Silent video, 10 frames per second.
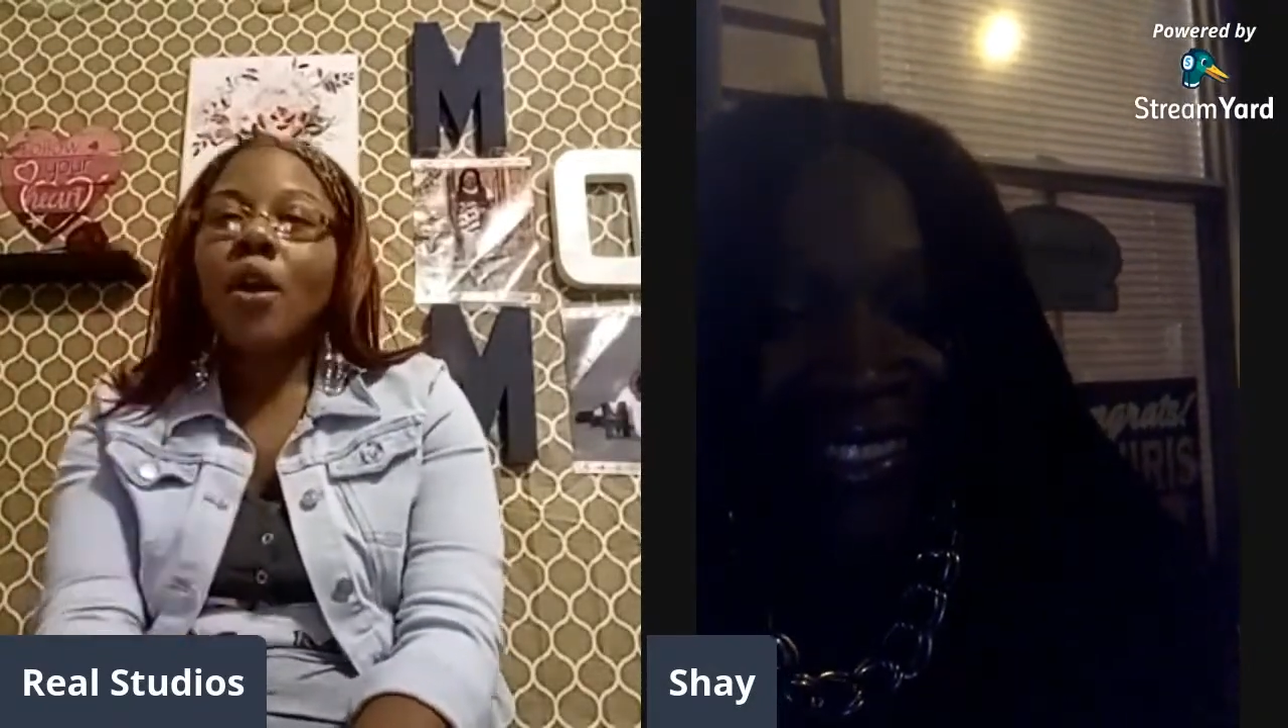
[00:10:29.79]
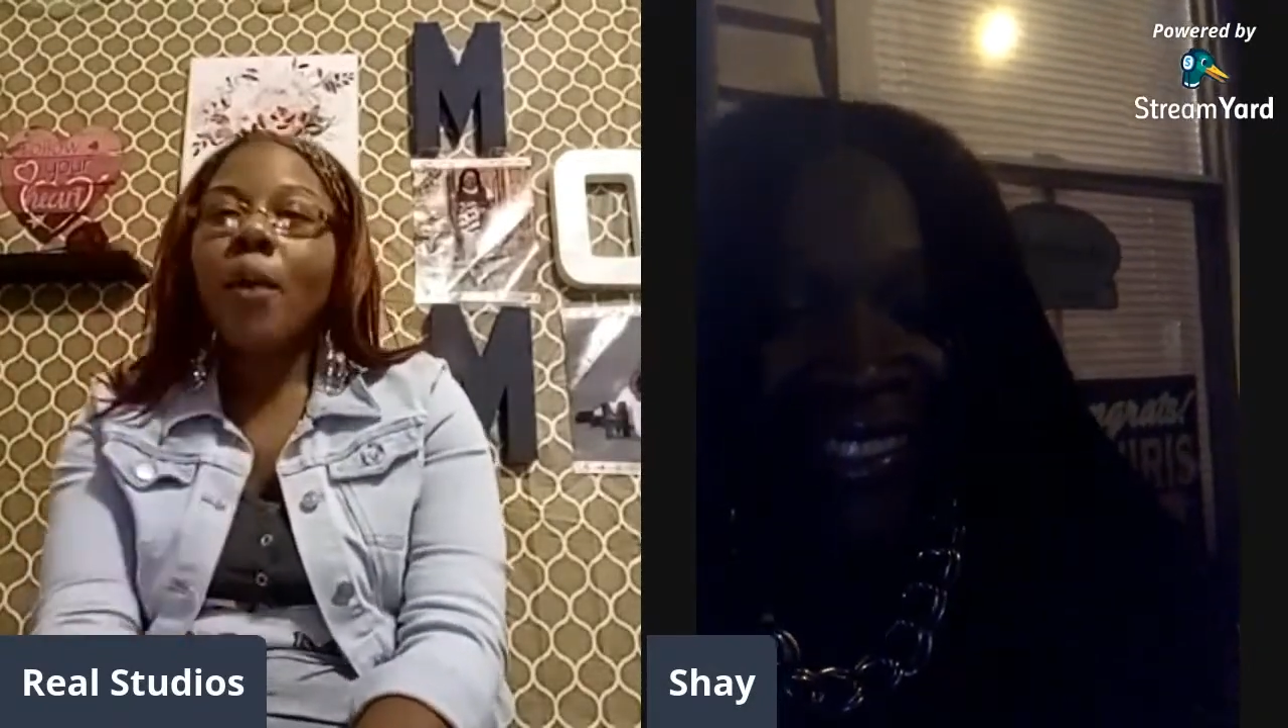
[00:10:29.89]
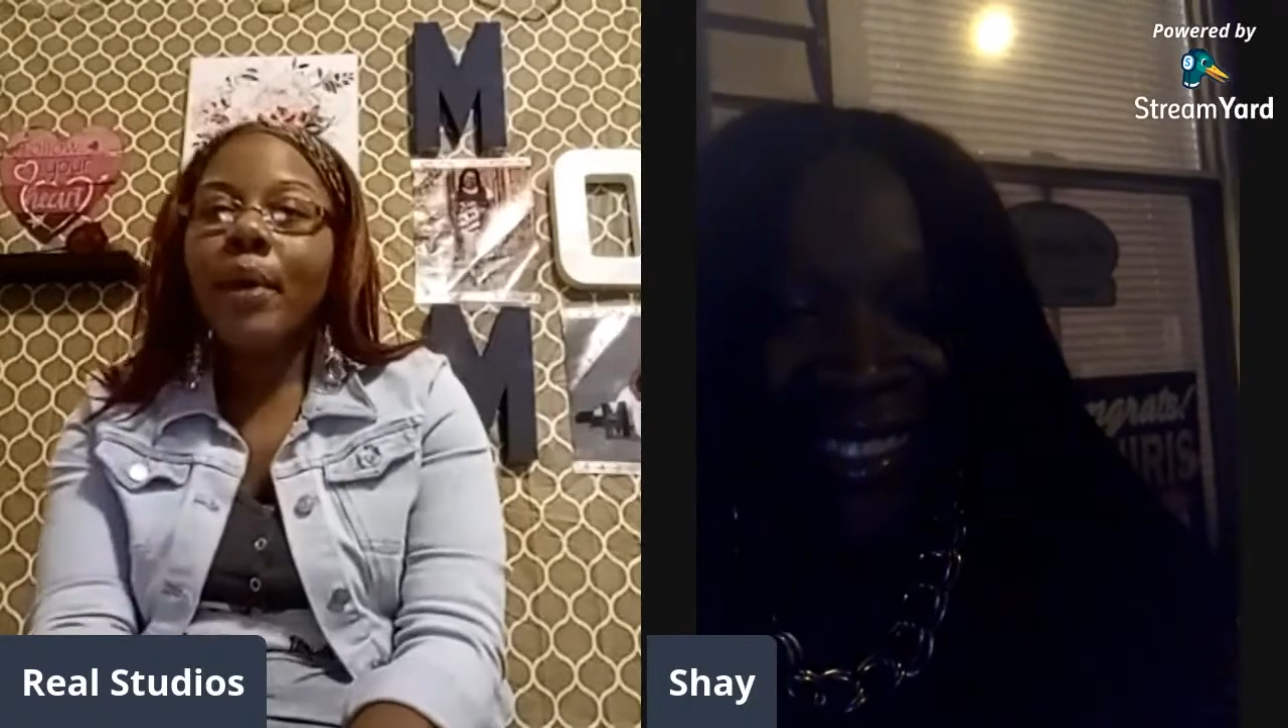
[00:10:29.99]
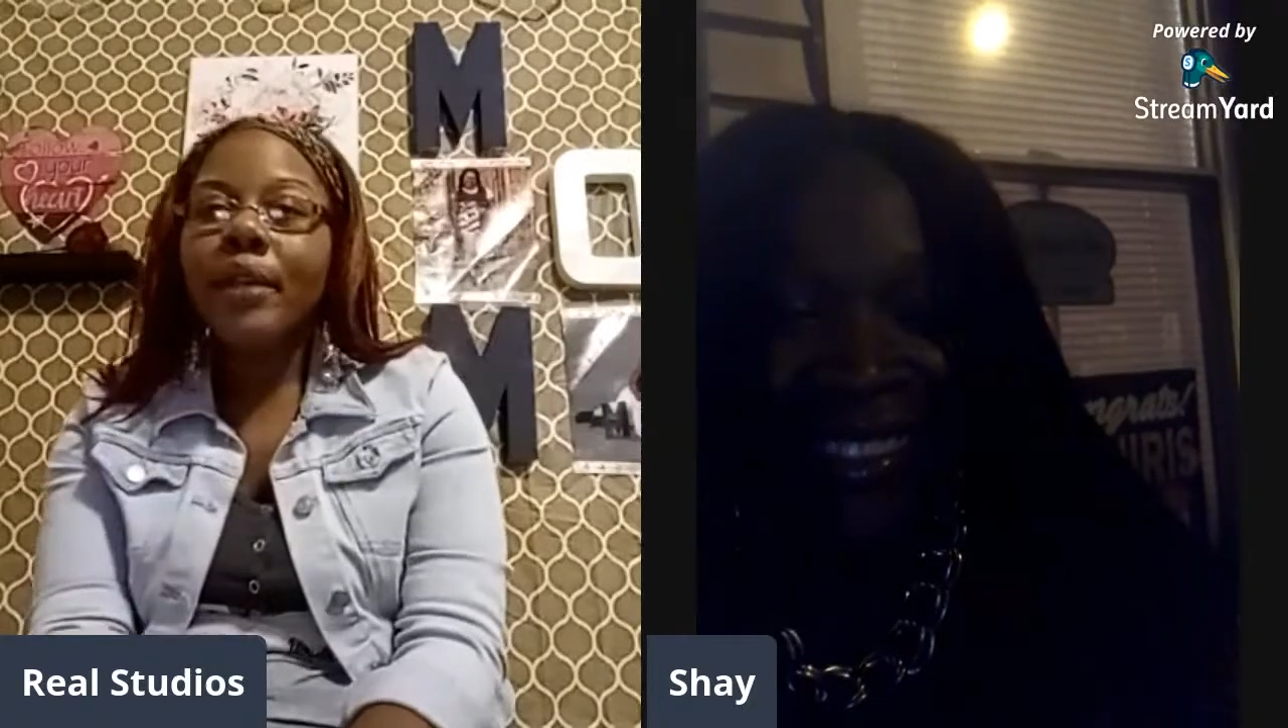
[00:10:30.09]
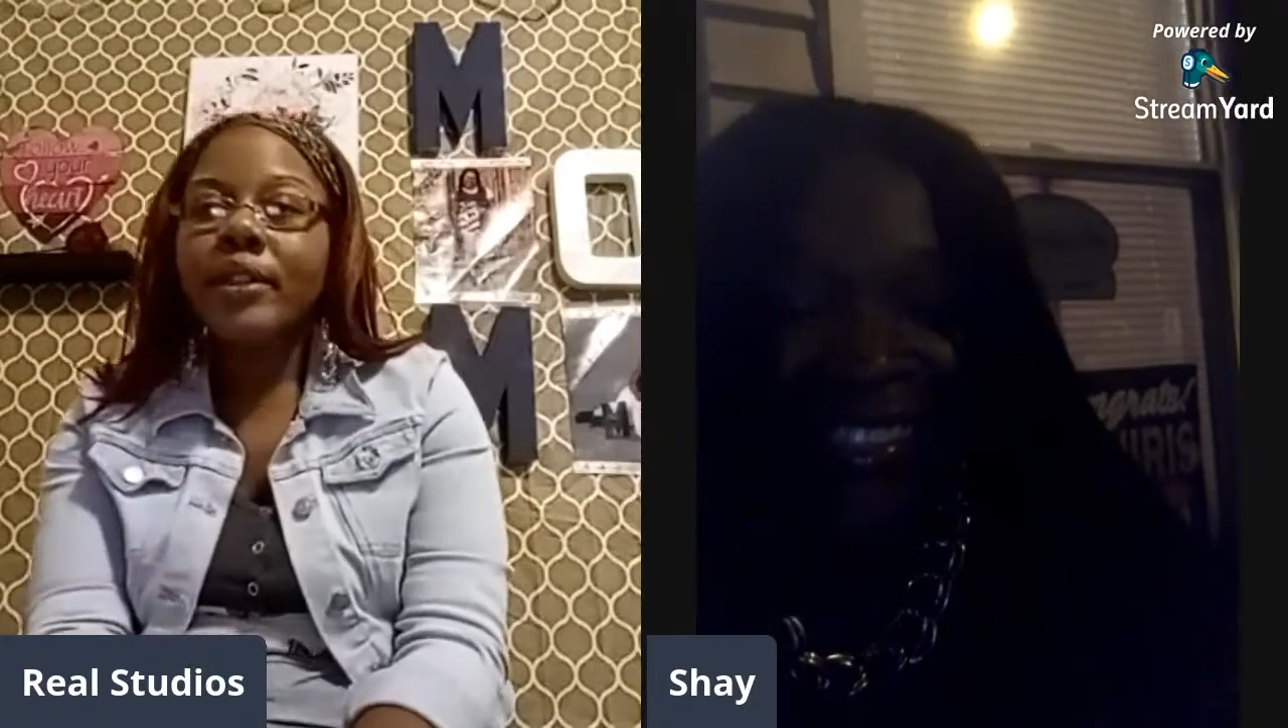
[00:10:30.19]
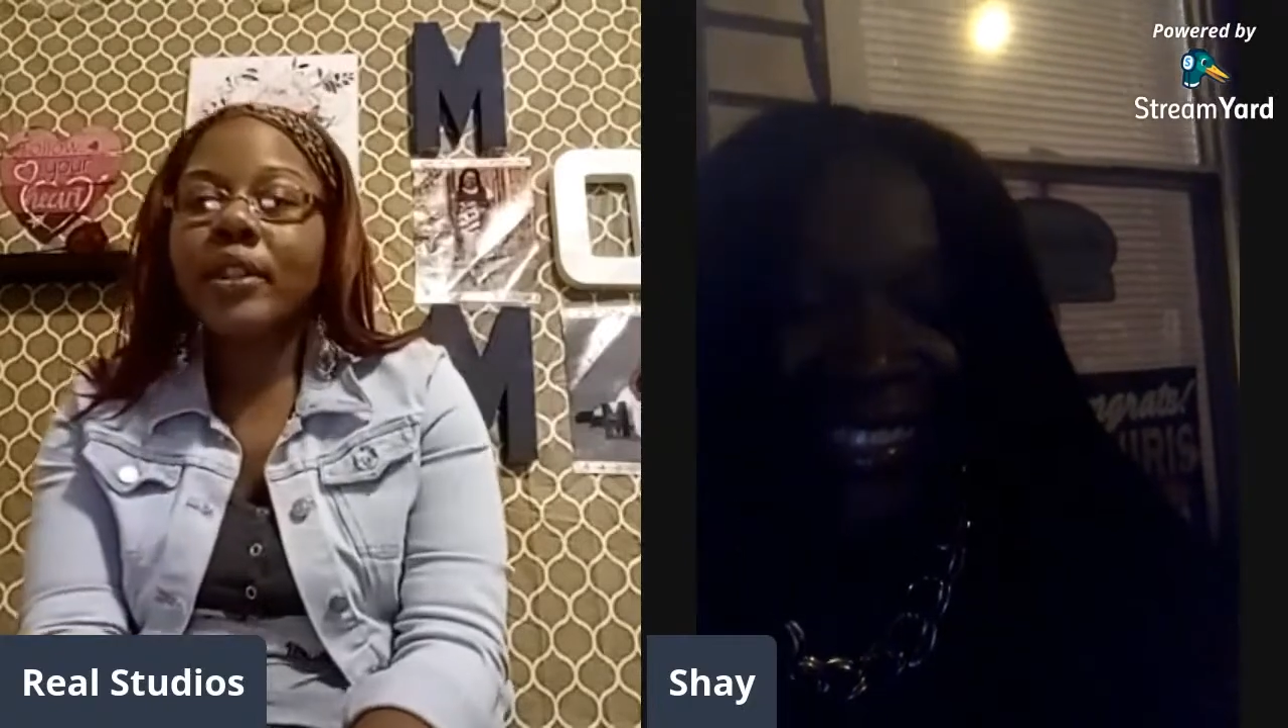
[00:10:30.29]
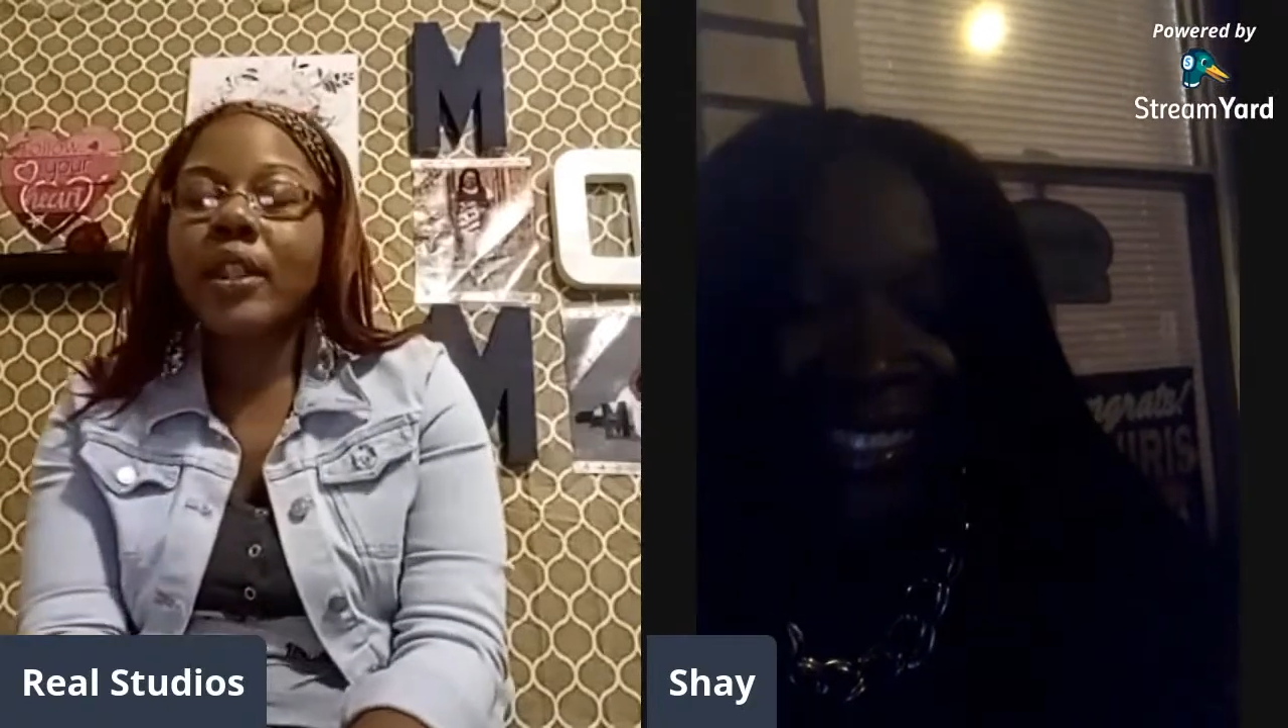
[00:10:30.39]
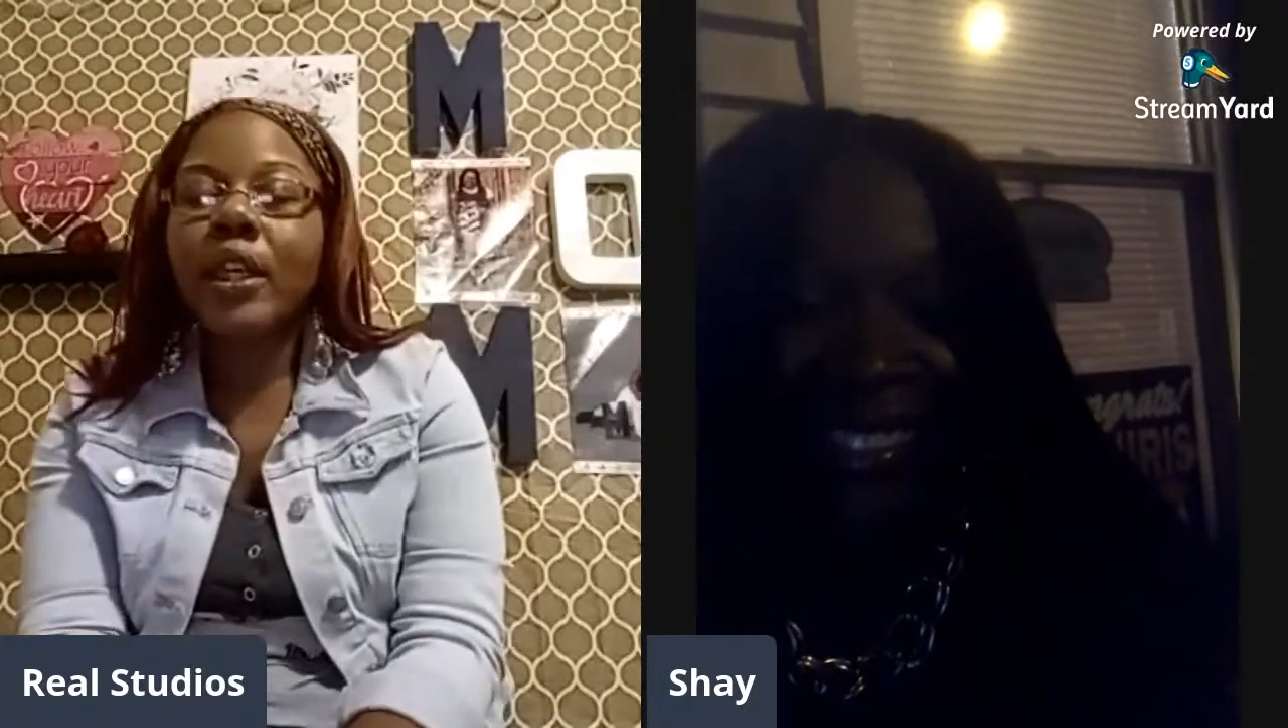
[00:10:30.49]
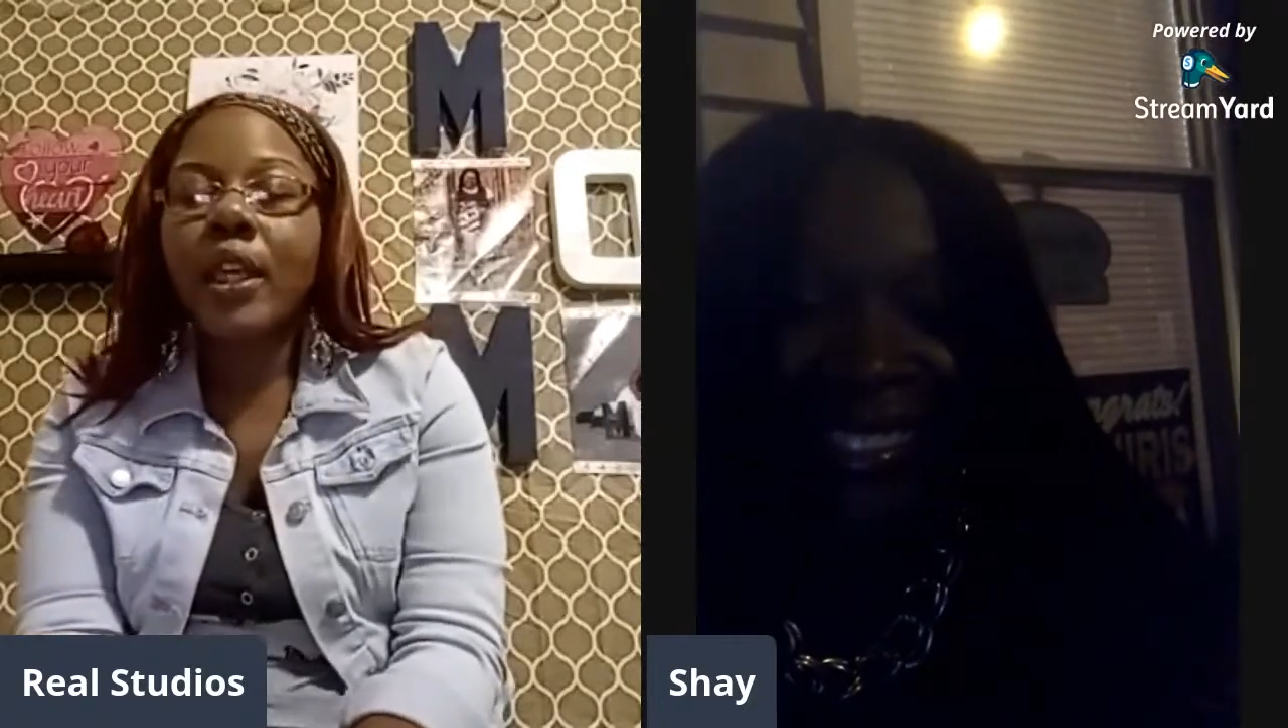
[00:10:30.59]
much to